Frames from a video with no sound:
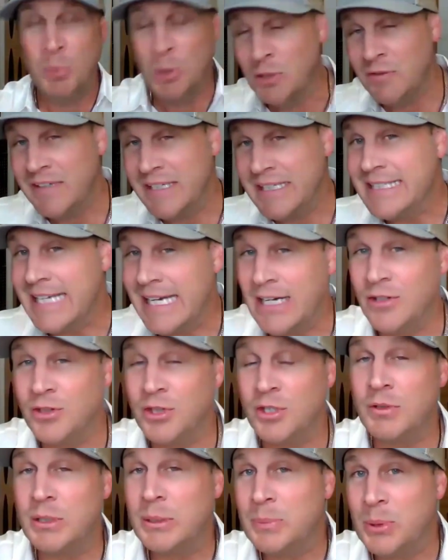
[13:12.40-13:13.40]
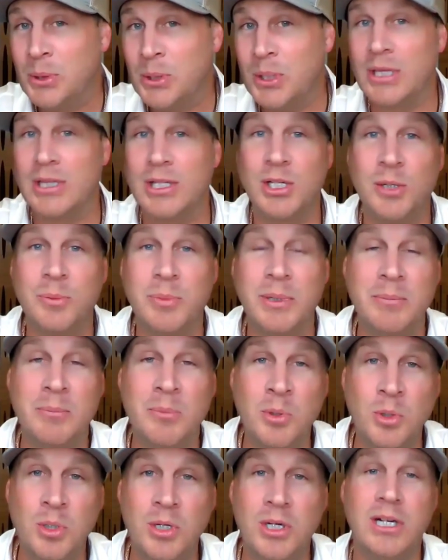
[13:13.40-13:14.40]
moving down the report a little bit
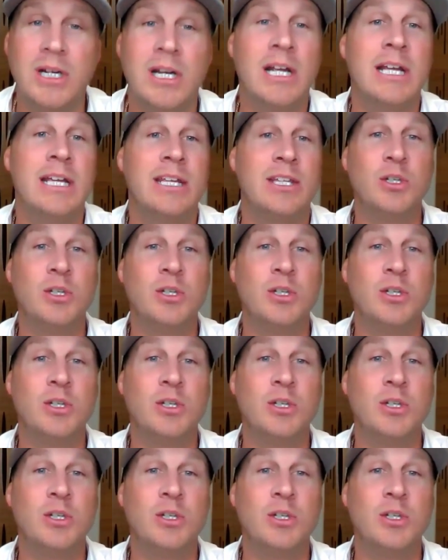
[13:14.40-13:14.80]
more,